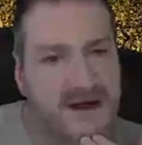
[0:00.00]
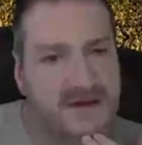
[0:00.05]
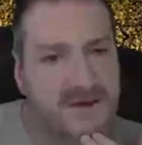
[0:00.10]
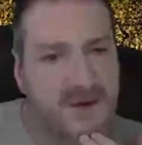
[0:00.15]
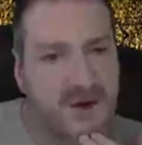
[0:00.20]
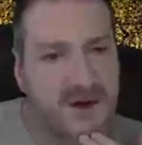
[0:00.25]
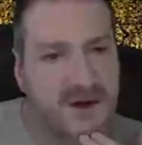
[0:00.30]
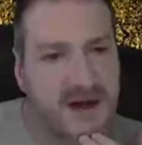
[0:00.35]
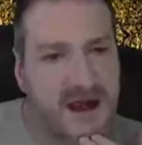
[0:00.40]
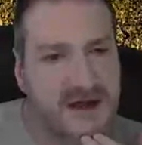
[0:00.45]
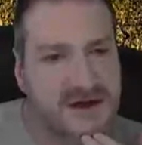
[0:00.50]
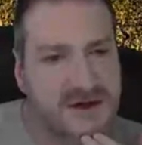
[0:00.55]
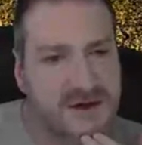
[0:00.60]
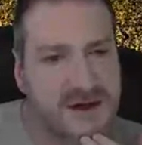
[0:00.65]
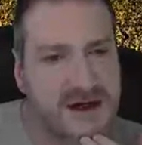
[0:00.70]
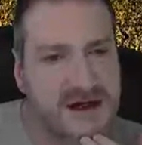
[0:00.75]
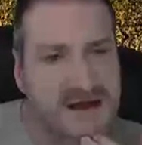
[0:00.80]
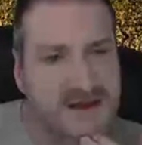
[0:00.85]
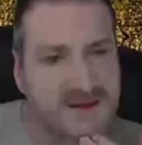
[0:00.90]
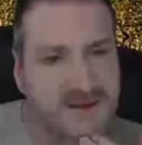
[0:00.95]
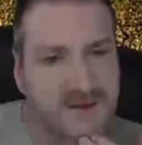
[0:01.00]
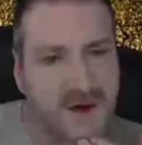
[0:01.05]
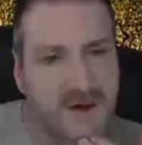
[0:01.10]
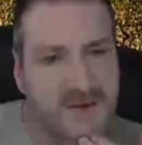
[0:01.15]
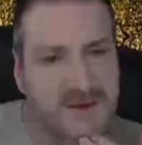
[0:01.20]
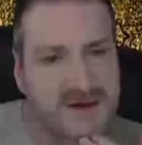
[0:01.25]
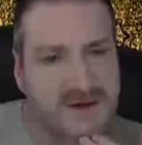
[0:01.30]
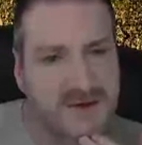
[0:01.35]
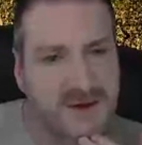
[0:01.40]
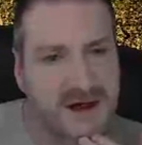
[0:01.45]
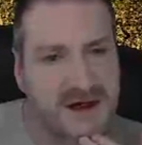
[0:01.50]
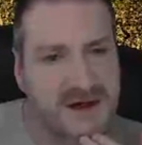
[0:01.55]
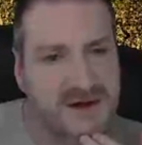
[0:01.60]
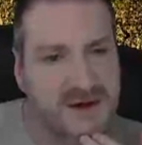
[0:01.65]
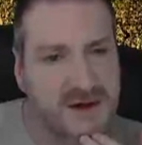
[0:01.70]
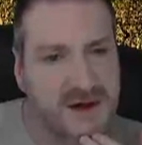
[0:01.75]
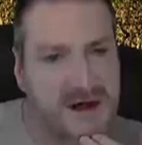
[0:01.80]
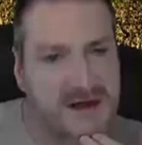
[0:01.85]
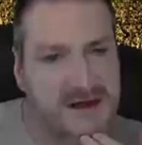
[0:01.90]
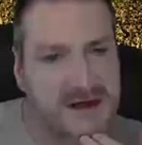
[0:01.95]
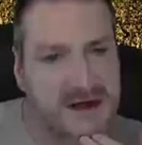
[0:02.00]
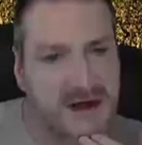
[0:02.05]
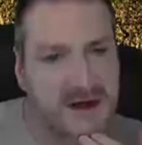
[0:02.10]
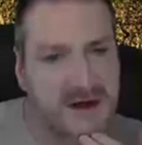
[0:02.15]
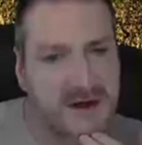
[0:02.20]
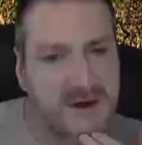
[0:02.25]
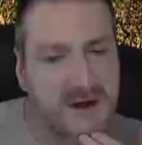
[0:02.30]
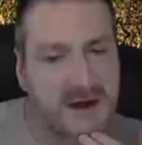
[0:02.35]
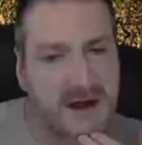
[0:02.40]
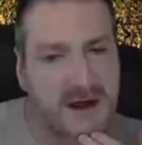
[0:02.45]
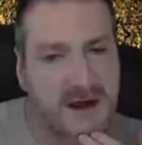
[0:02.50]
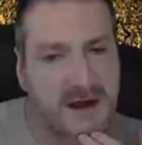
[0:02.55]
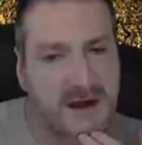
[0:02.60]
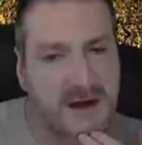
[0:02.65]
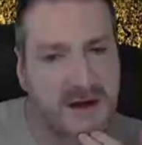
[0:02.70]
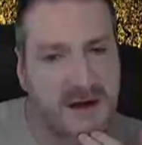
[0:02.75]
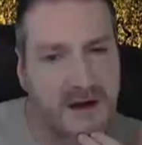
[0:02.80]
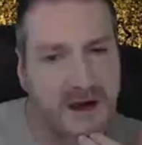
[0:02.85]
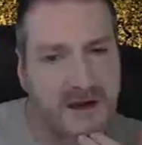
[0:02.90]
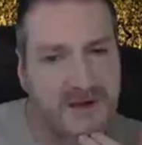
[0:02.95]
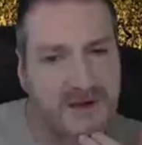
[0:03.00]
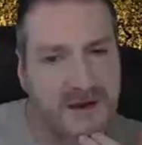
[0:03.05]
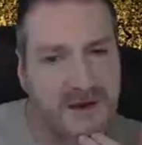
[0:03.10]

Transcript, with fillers: We've exported our trees from SpeedTree, so uh,